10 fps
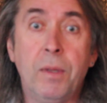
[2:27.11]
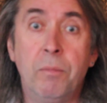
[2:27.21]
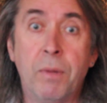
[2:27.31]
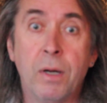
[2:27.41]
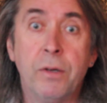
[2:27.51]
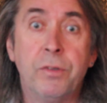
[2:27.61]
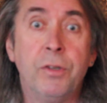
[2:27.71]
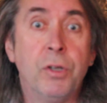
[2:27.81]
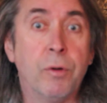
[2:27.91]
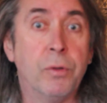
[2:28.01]
Mars
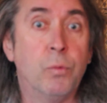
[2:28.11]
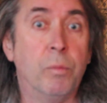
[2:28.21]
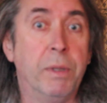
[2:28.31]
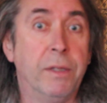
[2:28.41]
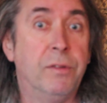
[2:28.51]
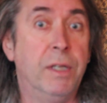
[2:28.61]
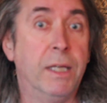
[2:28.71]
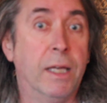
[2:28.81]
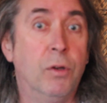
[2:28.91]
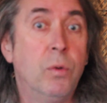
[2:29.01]
and Uranus will be
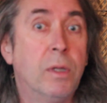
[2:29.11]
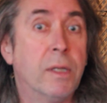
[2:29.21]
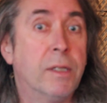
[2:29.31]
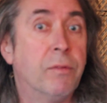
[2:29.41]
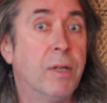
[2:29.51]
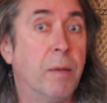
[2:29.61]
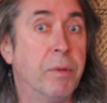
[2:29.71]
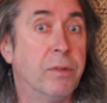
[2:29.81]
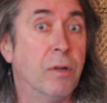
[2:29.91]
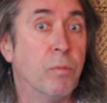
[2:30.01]
seeing a new collective
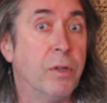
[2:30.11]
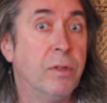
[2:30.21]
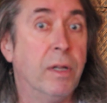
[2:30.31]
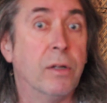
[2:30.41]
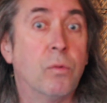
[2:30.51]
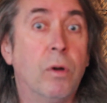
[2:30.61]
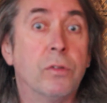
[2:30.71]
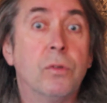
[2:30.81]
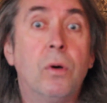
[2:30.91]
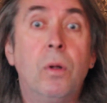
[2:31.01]
topics that resonate
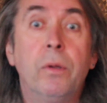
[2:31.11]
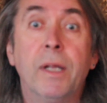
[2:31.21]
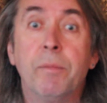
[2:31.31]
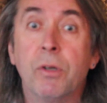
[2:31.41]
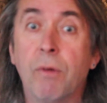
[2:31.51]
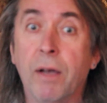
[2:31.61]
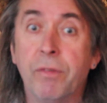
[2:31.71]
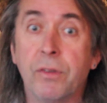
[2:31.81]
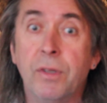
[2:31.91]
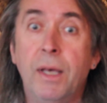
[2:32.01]
across all
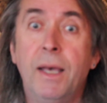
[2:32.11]
demographics